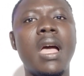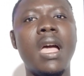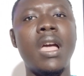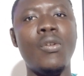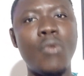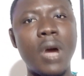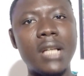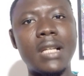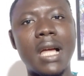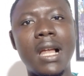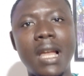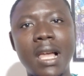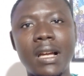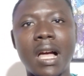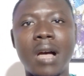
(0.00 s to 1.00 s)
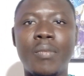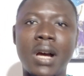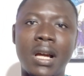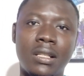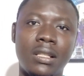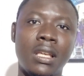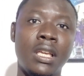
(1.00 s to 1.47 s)
And what I like
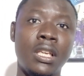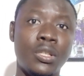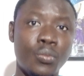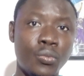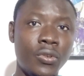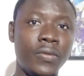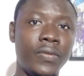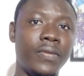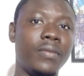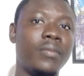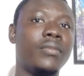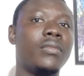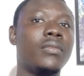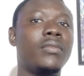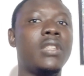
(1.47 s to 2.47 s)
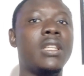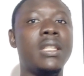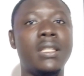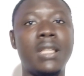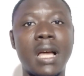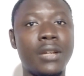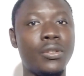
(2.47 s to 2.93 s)
about his move
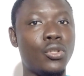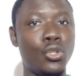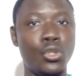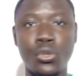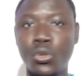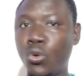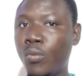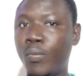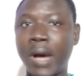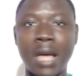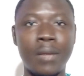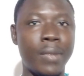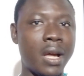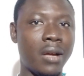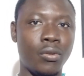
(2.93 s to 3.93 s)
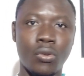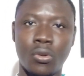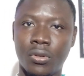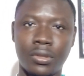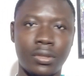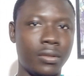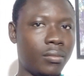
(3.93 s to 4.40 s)
is that no buy-buy
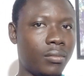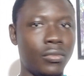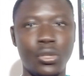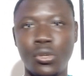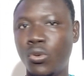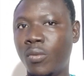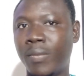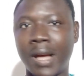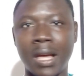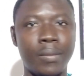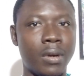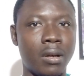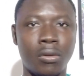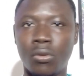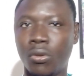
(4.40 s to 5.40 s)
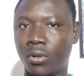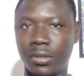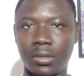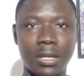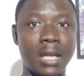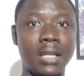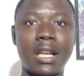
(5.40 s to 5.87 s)
clause. No buy-buy
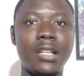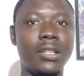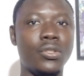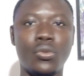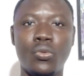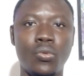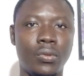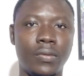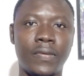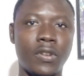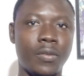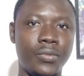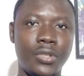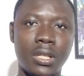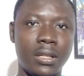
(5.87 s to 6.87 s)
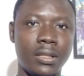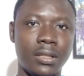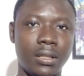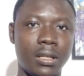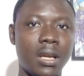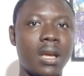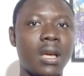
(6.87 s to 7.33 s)
clause. And that is good from Chelsea.
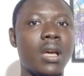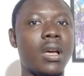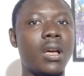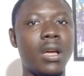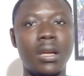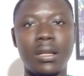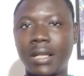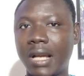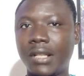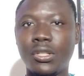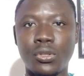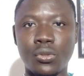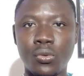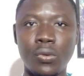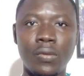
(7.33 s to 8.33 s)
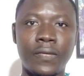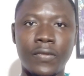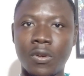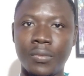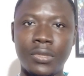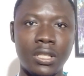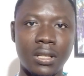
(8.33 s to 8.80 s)
That is good
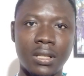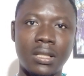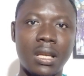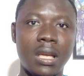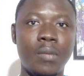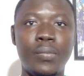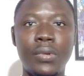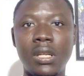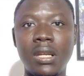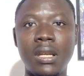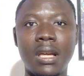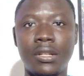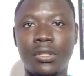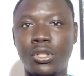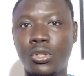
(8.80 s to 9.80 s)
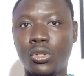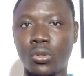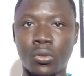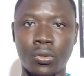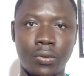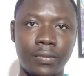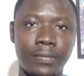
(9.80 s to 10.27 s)
from Chelsea. A player like
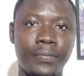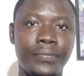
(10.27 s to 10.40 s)
Dito,